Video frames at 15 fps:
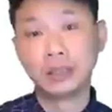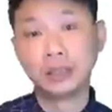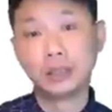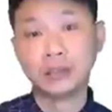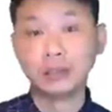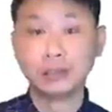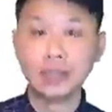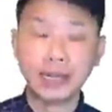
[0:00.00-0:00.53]

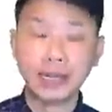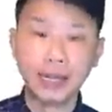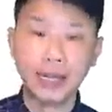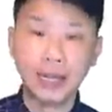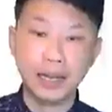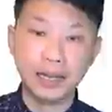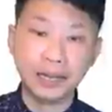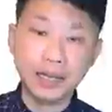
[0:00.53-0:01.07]
or
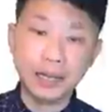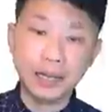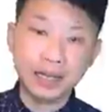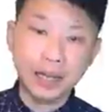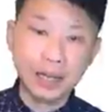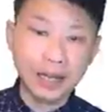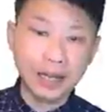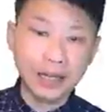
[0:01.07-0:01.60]

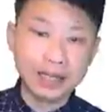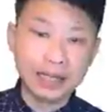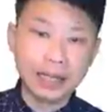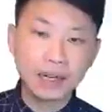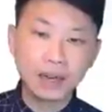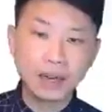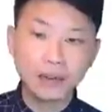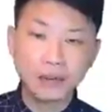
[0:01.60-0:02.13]
a
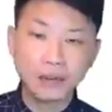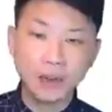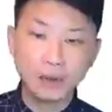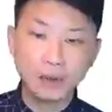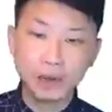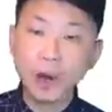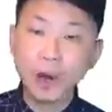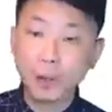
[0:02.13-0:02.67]
set
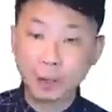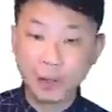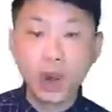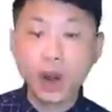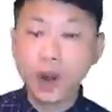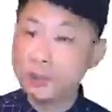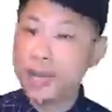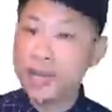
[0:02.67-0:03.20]
of code
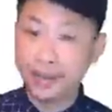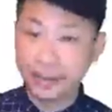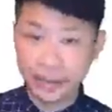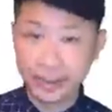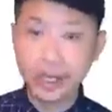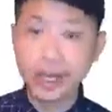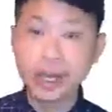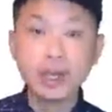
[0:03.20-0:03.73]

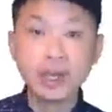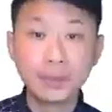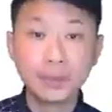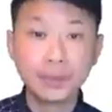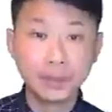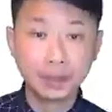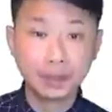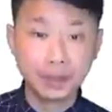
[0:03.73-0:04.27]
objects.
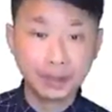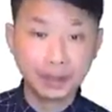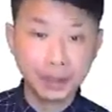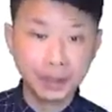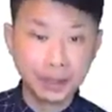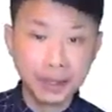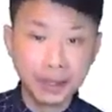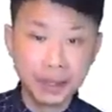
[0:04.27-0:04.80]

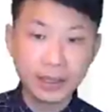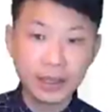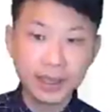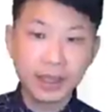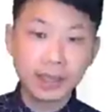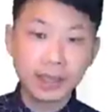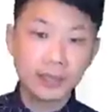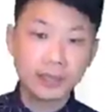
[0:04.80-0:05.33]
Okay,
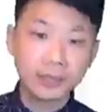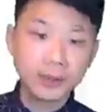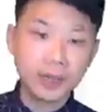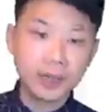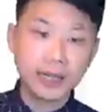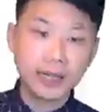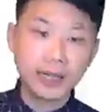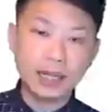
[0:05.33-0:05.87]

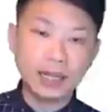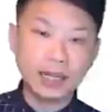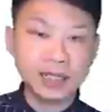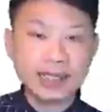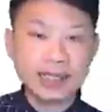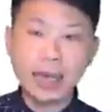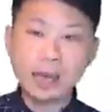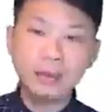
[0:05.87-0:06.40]
so the
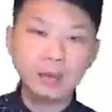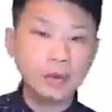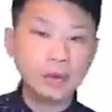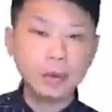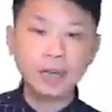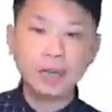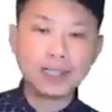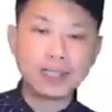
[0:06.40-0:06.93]
same
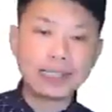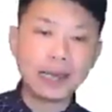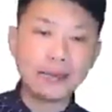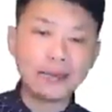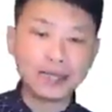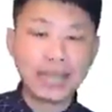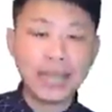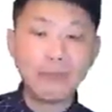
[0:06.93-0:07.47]
OO
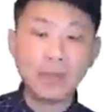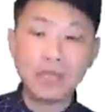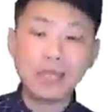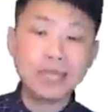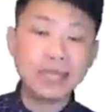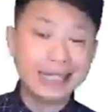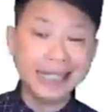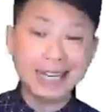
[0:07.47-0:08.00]
concepts can be
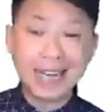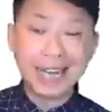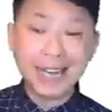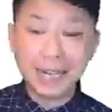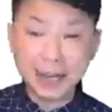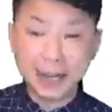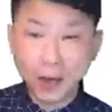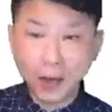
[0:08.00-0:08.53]
used
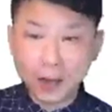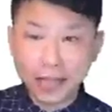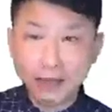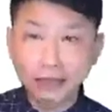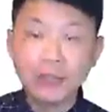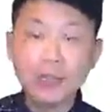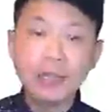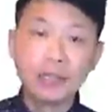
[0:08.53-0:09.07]
at all
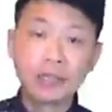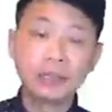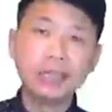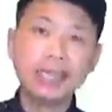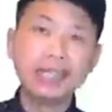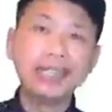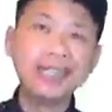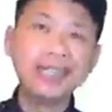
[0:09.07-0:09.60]
levels. So
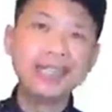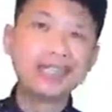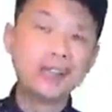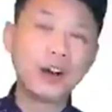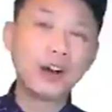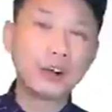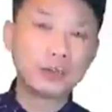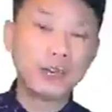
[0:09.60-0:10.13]
in this
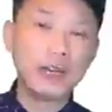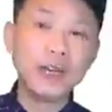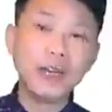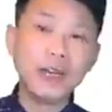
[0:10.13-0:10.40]
course, right,